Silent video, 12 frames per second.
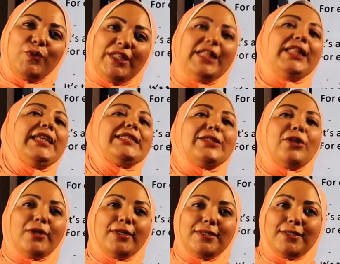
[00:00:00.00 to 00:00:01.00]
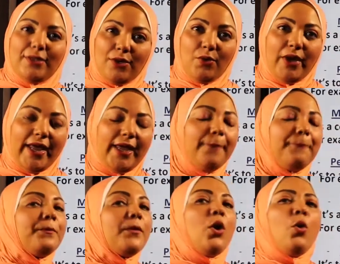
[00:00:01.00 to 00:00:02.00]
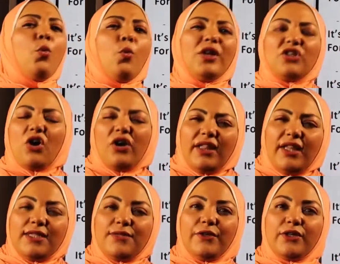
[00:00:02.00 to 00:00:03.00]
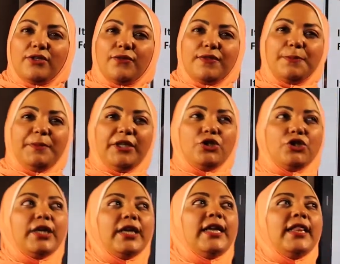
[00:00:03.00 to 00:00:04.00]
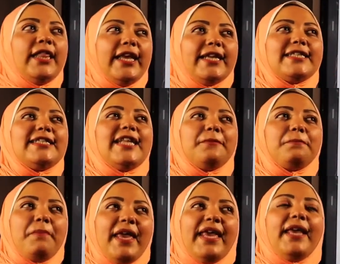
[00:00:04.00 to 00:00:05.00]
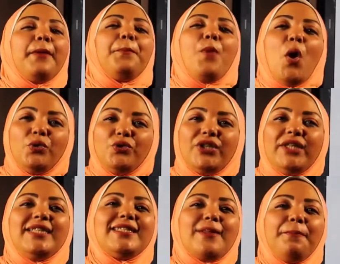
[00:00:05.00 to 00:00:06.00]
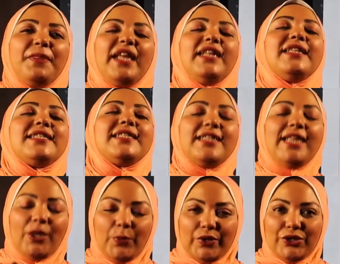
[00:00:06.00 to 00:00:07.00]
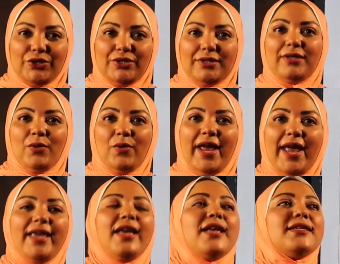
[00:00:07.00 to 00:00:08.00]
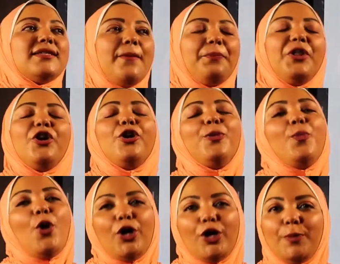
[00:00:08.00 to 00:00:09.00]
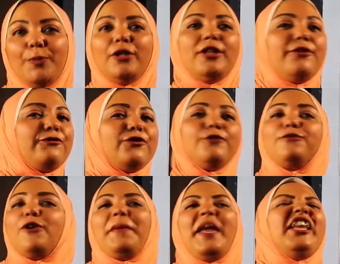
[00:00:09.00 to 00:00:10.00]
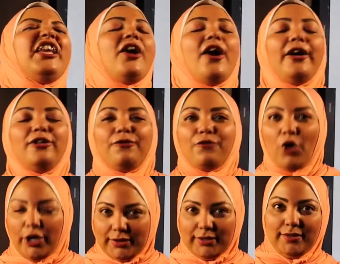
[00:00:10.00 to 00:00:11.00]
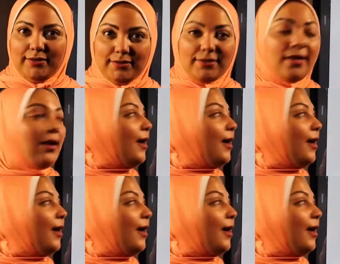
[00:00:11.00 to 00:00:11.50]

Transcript: within these lines, okay? What are these figures of speech? Things that make poetry something distinguished, okay? Something remarkable, different from any kind of writings.